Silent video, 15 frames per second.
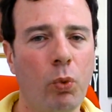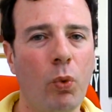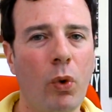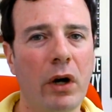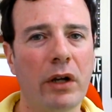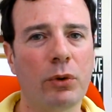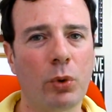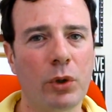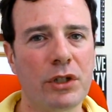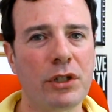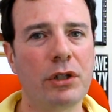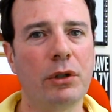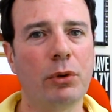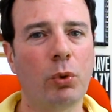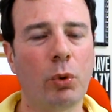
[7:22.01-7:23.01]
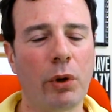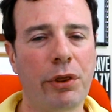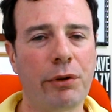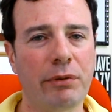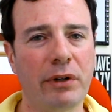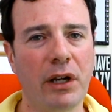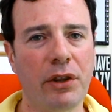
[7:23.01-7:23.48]
one or two or
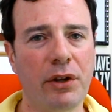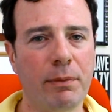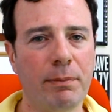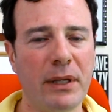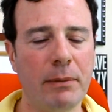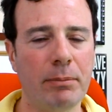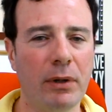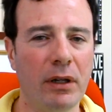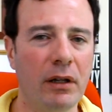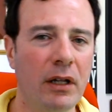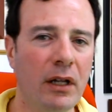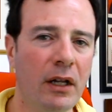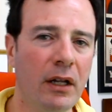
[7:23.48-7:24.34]
three other people?